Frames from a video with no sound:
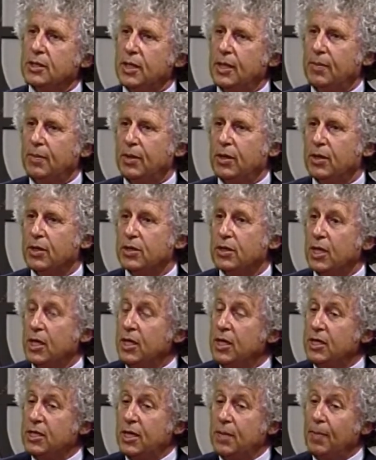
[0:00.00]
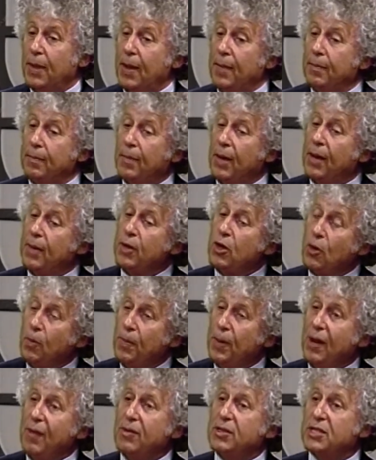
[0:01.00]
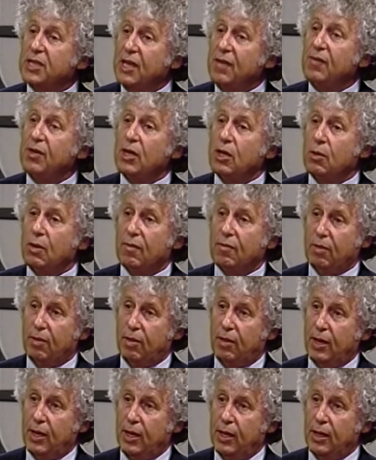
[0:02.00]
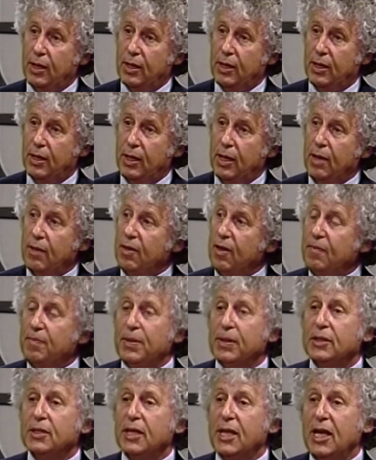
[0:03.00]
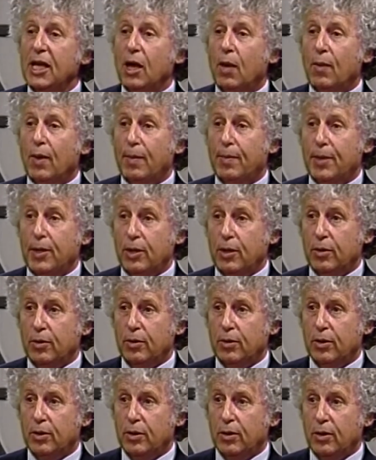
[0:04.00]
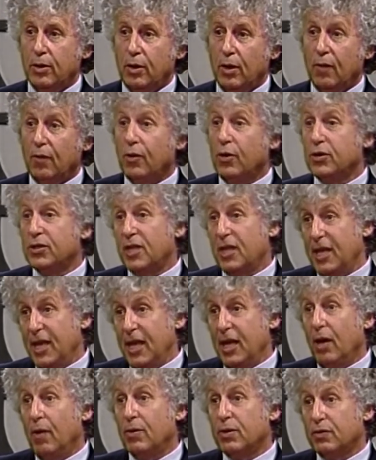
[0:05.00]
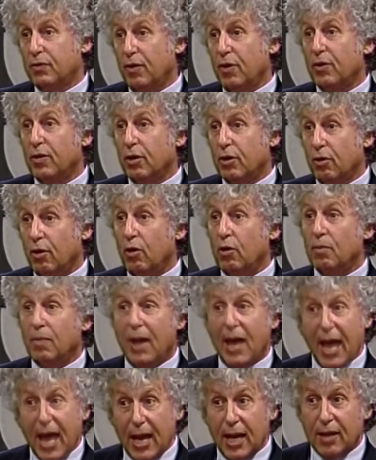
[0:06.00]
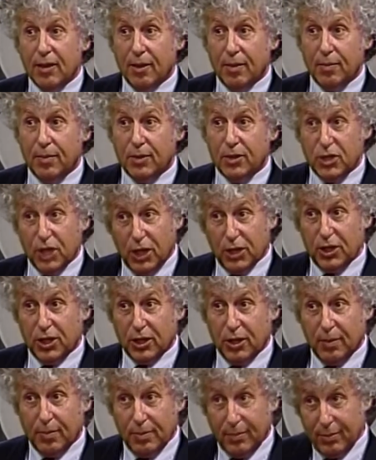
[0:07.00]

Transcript: See, because you see by your parents giving you everything, mm-hmm. they built an ego up in you. Of course, that ego is further grown by hating them, judging them,